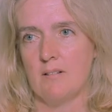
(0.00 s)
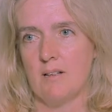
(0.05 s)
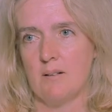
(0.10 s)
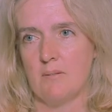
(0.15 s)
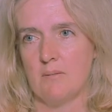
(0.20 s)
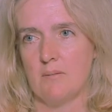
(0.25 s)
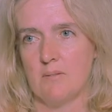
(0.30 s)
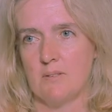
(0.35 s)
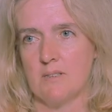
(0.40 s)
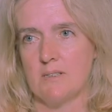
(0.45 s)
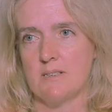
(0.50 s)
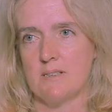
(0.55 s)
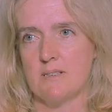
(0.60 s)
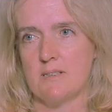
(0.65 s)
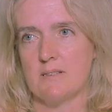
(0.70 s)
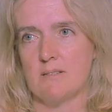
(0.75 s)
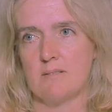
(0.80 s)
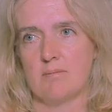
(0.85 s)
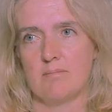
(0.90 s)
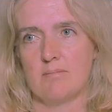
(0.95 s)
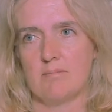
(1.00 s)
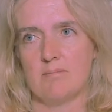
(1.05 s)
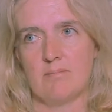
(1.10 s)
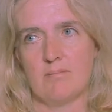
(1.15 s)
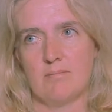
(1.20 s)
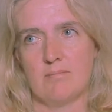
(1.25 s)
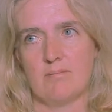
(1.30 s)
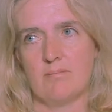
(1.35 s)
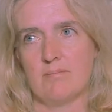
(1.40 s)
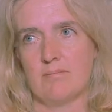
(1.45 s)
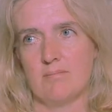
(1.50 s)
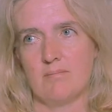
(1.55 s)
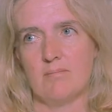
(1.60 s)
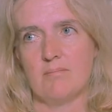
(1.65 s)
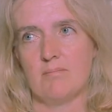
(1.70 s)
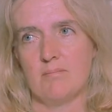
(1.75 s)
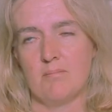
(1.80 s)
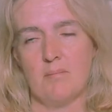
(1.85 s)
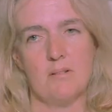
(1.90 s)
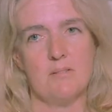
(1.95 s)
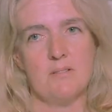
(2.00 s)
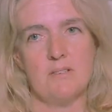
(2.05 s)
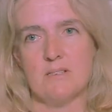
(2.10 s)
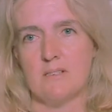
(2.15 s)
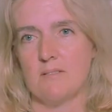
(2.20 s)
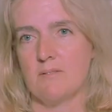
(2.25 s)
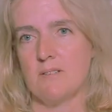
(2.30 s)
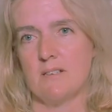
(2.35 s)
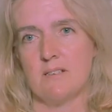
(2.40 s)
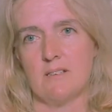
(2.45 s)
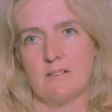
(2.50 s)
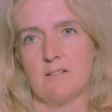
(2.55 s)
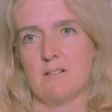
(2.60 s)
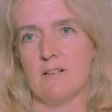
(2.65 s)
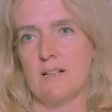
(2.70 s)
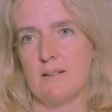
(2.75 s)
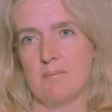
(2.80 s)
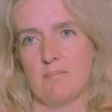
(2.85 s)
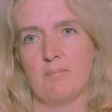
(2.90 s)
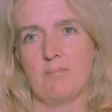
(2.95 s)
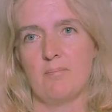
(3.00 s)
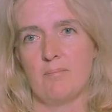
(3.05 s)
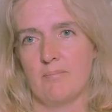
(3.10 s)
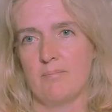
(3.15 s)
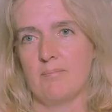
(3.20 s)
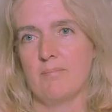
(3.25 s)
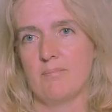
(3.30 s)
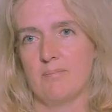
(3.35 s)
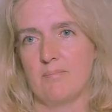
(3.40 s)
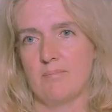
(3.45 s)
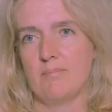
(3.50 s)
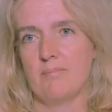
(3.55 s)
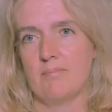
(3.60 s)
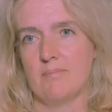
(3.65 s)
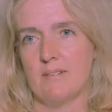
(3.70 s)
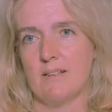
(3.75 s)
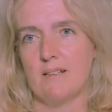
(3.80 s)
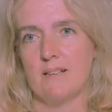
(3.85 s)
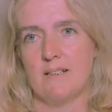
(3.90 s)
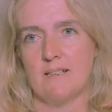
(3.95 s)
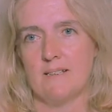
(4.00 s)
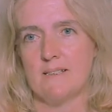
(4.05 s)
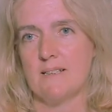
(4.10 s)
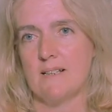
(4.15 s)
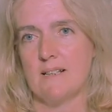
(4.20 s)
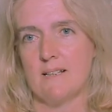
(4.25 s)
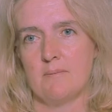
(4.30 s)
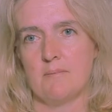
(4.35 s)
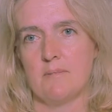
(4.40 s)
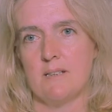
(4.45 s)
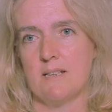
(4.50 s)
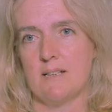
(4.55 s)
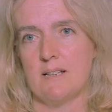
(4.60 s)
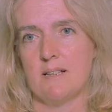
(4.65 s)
It was most of the time that he slept.